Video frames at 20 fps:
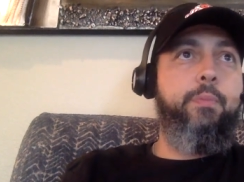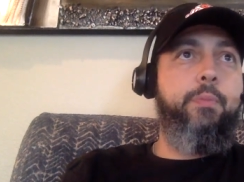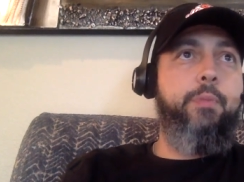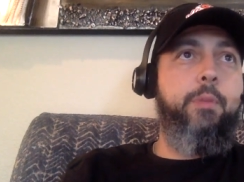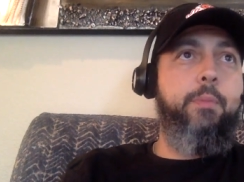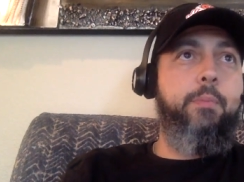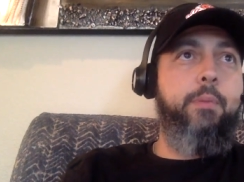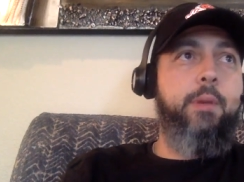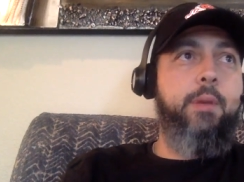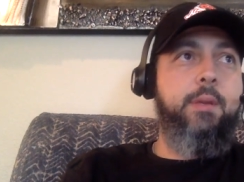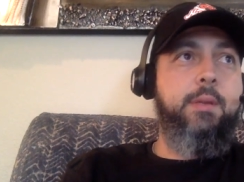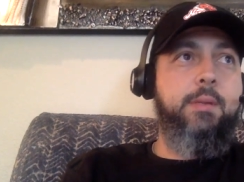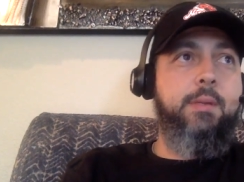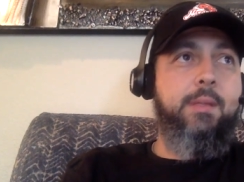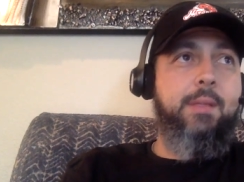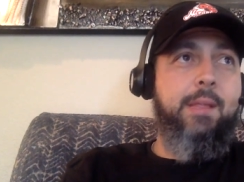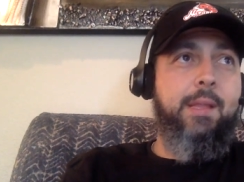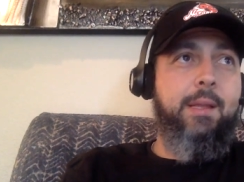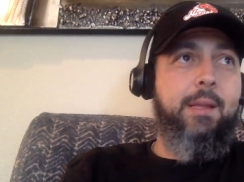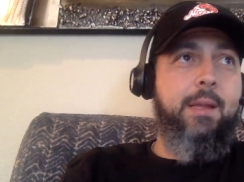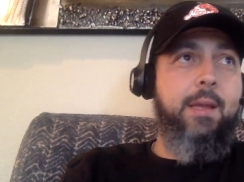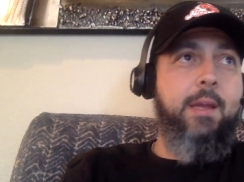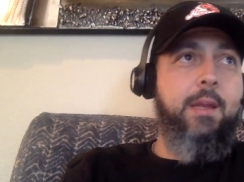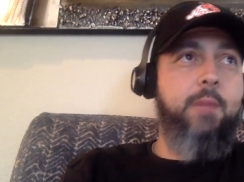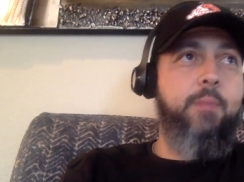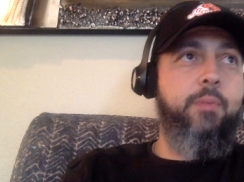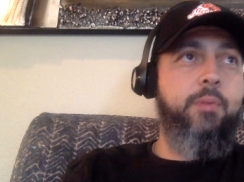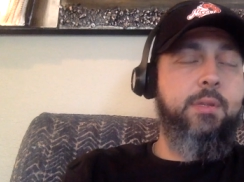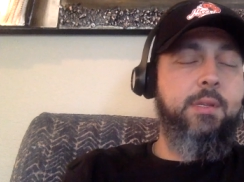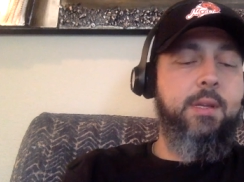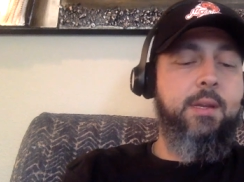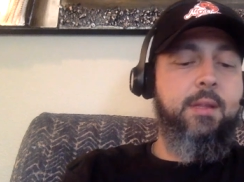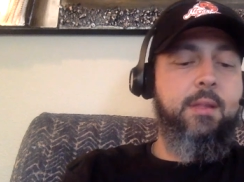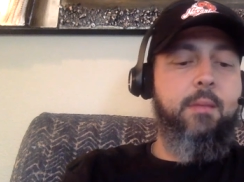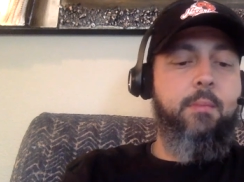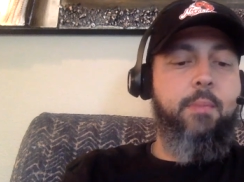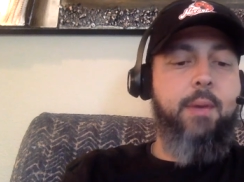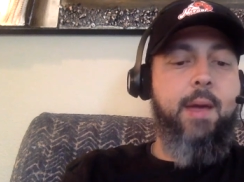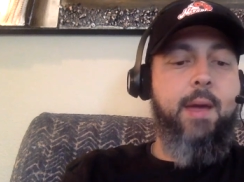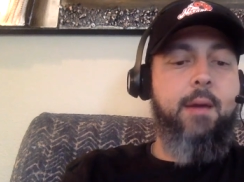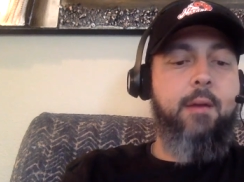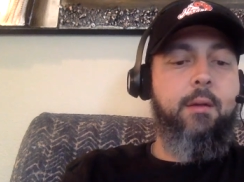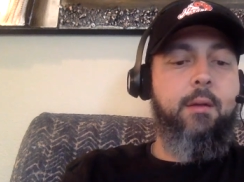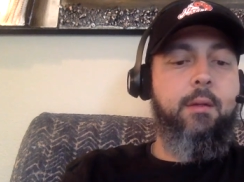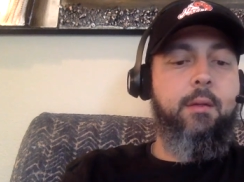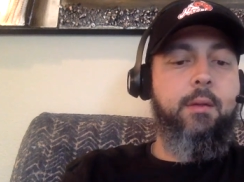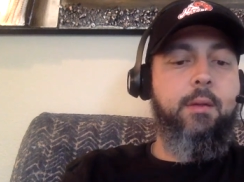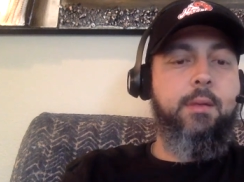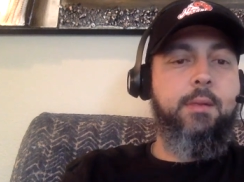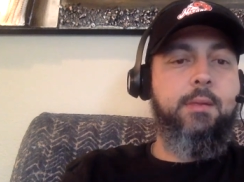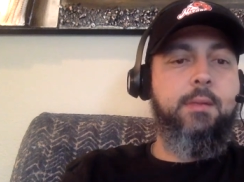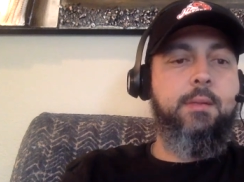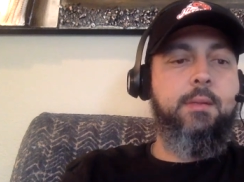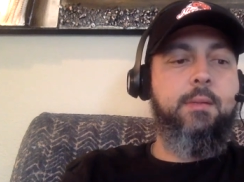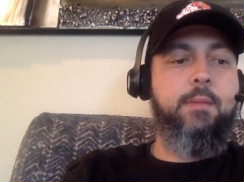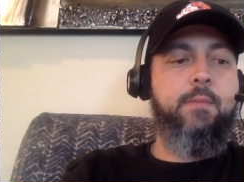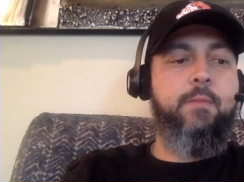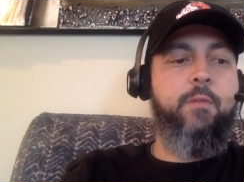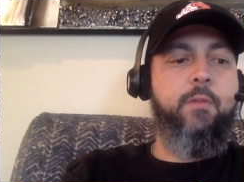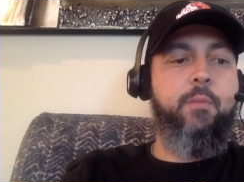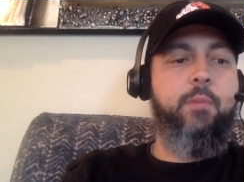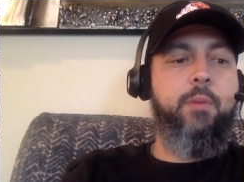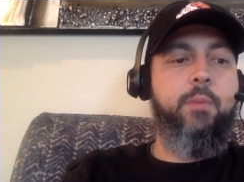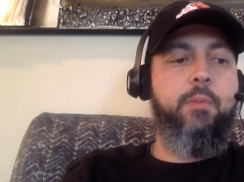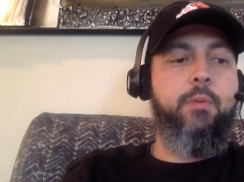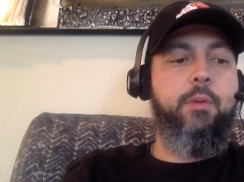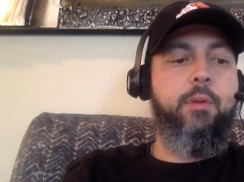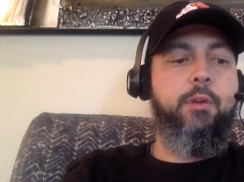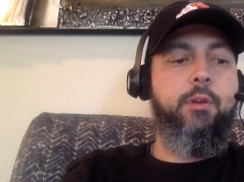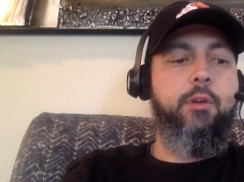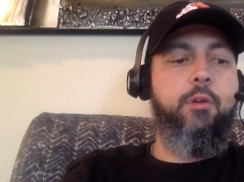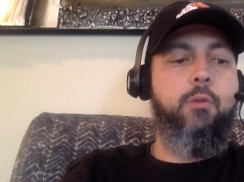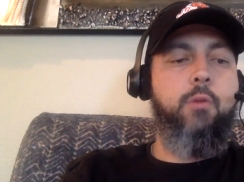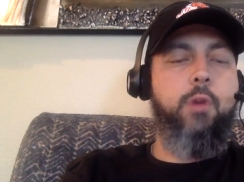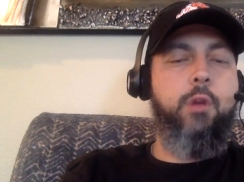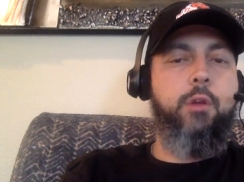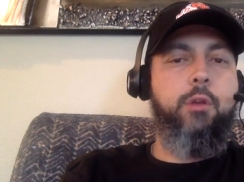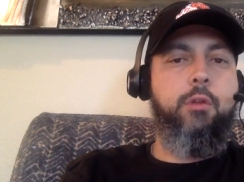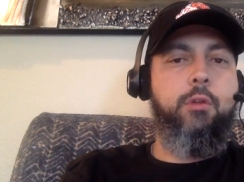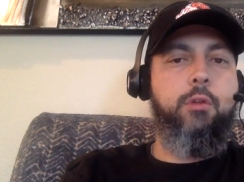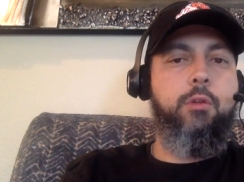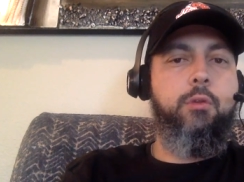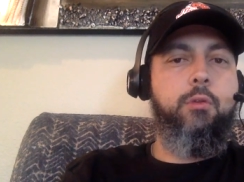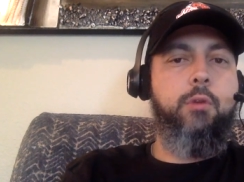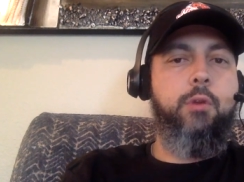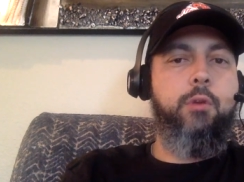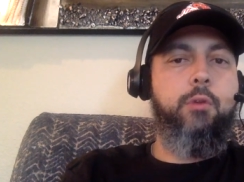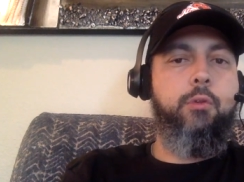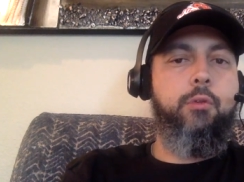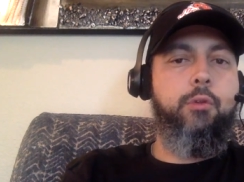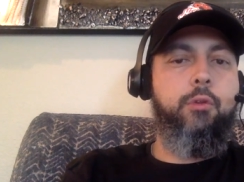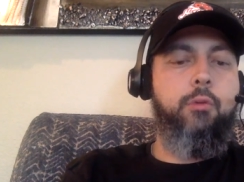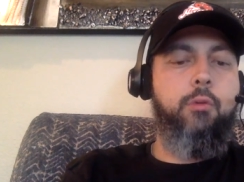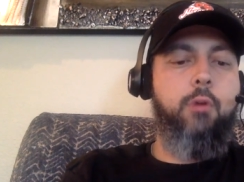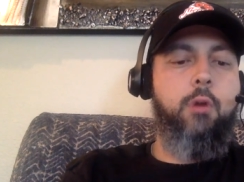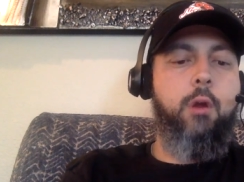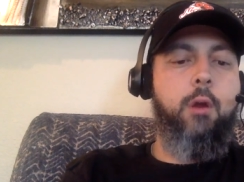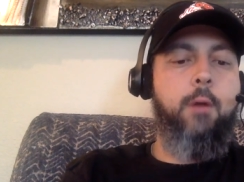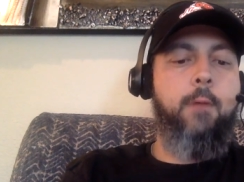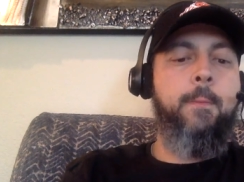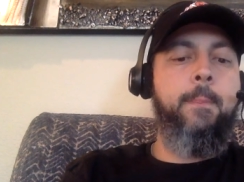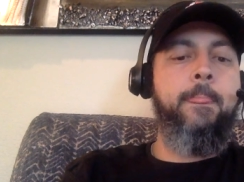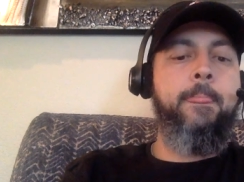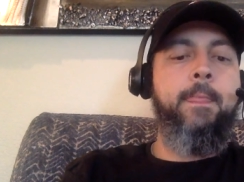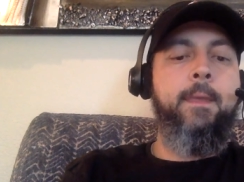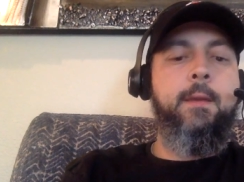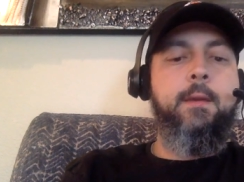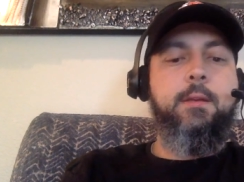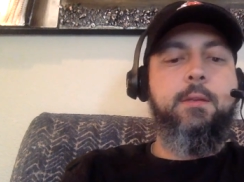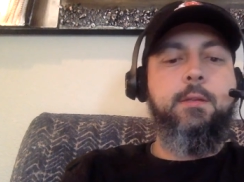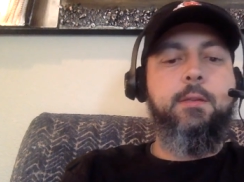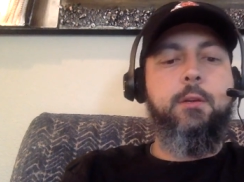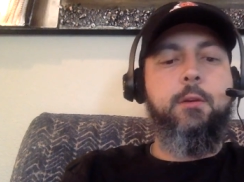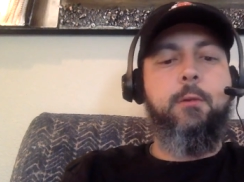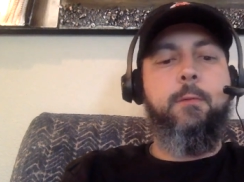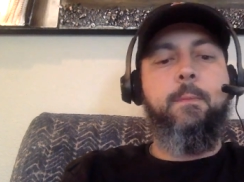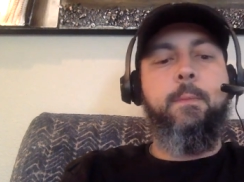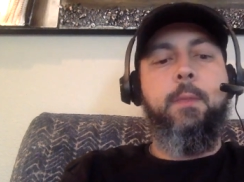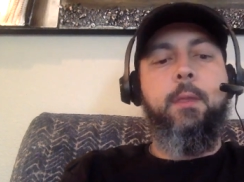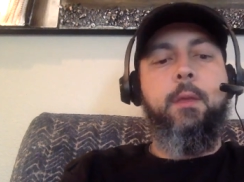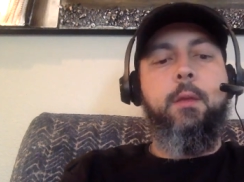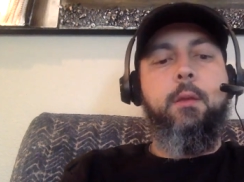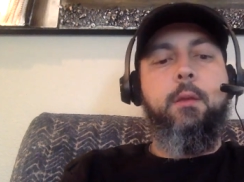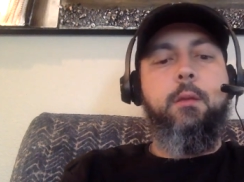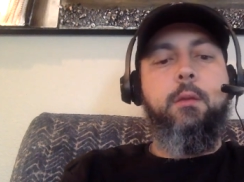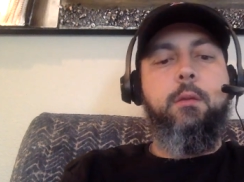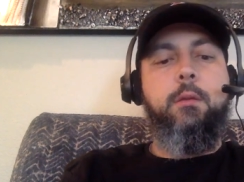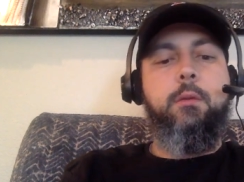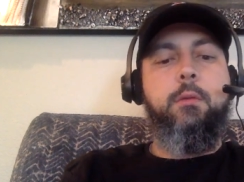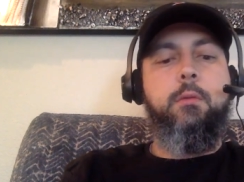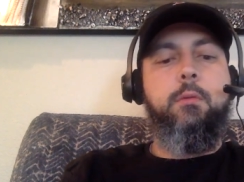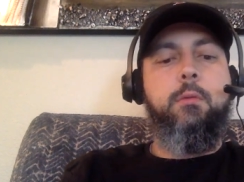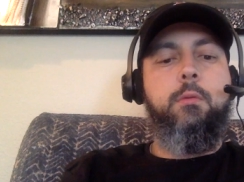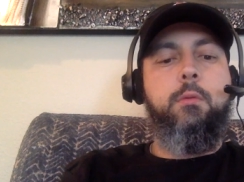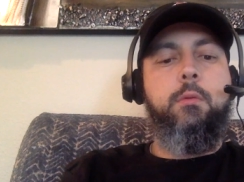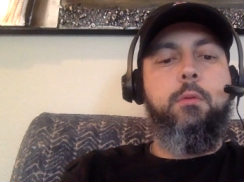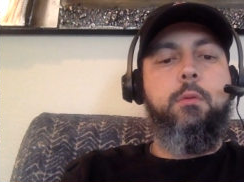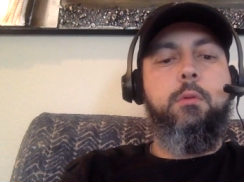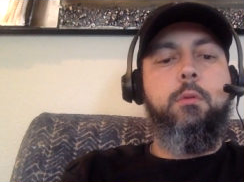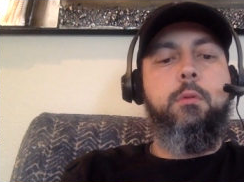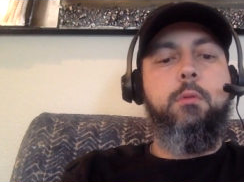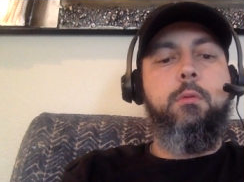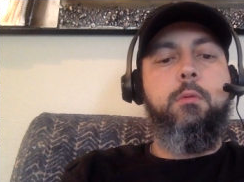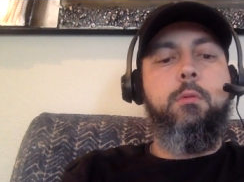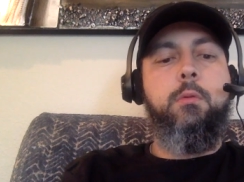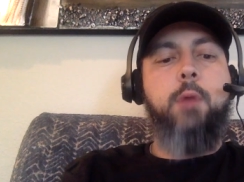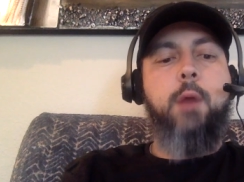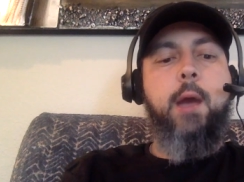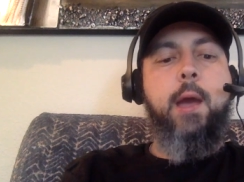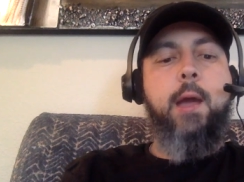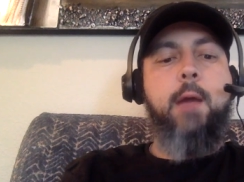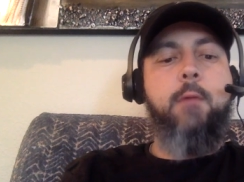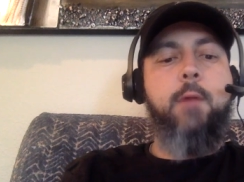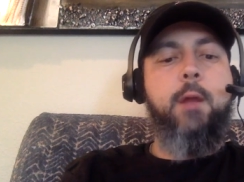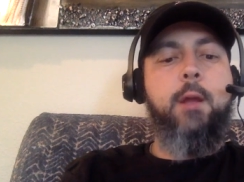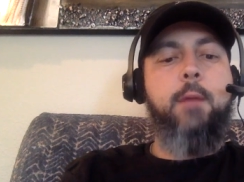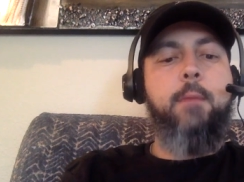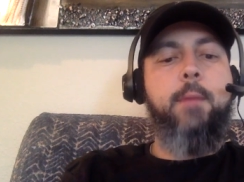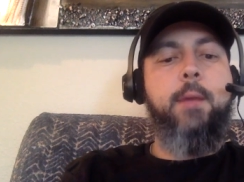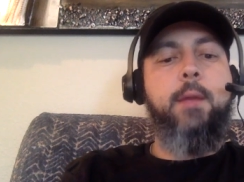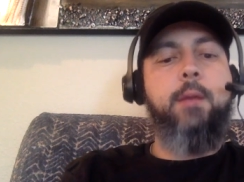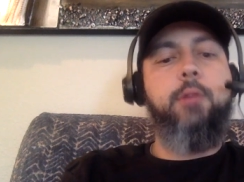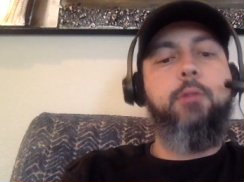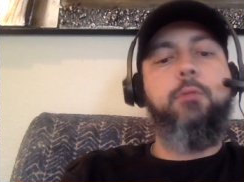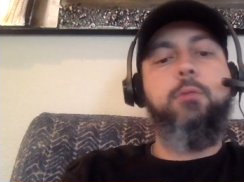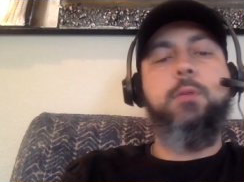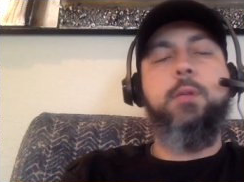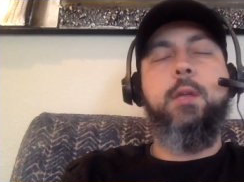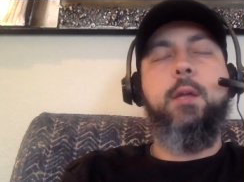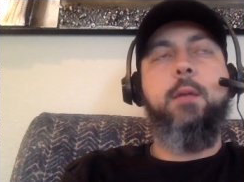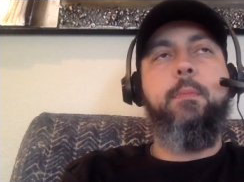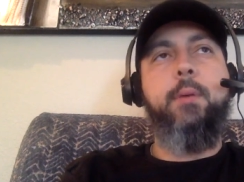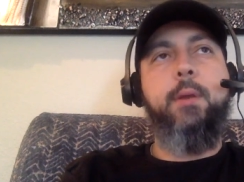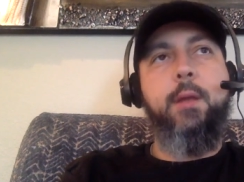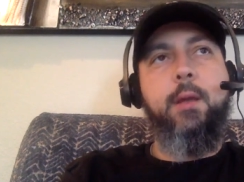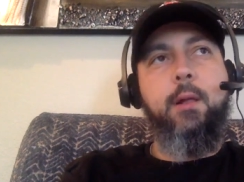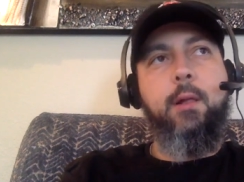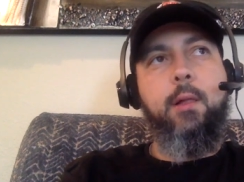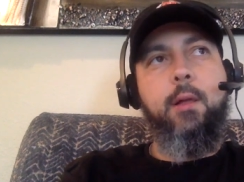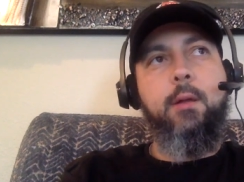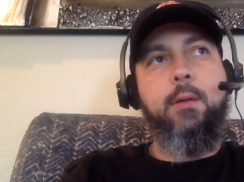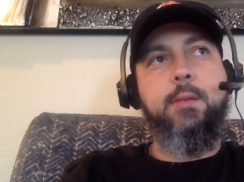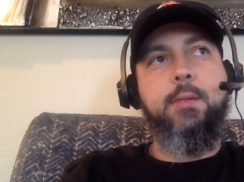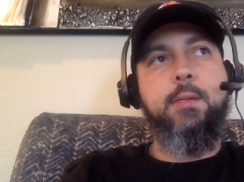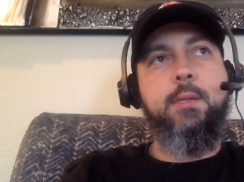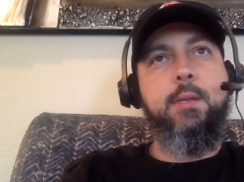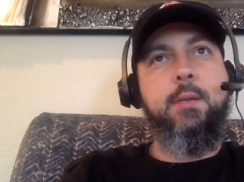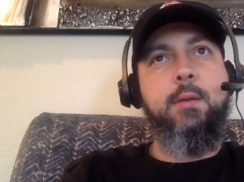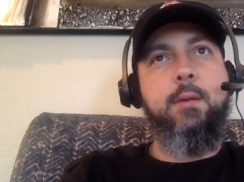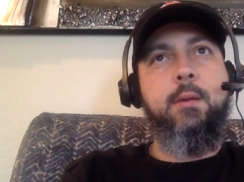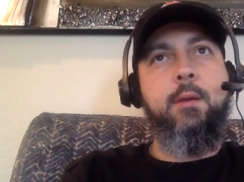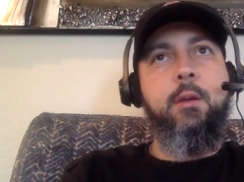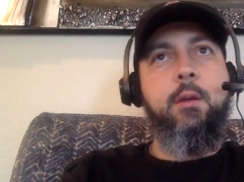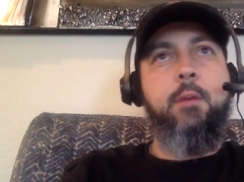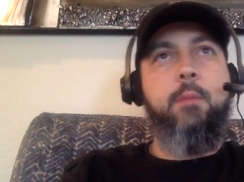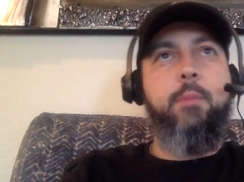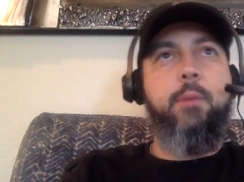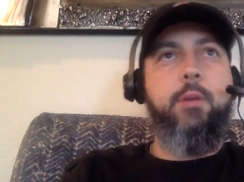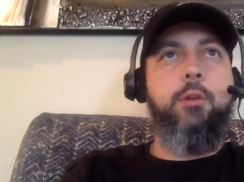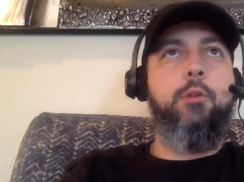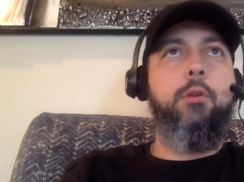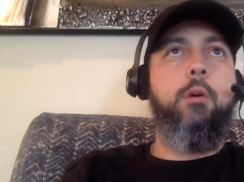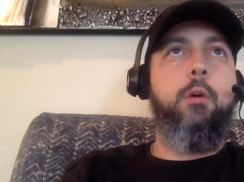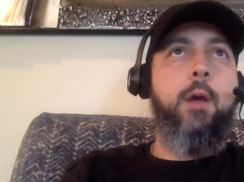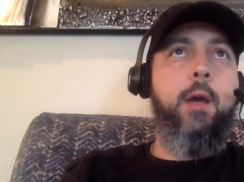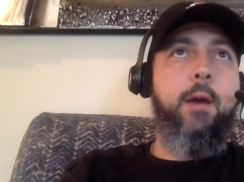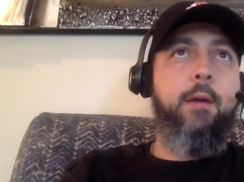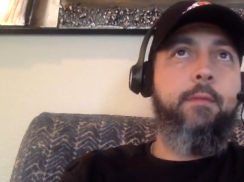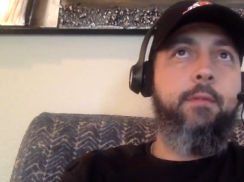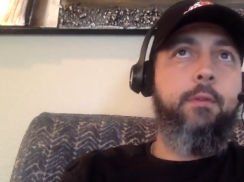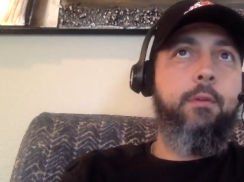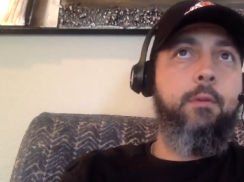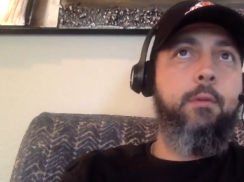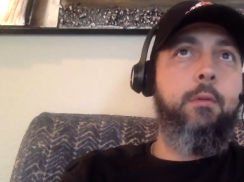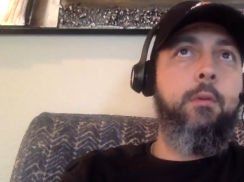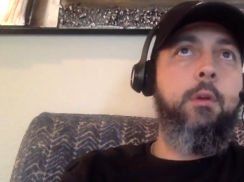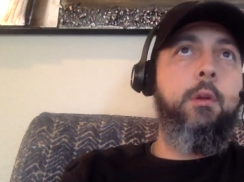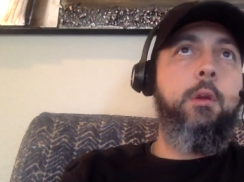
The biggest, like ninety percent of the battle is for people to know what you do and who you are. So you, you, I recommend you set up an L L C, but you don't have to.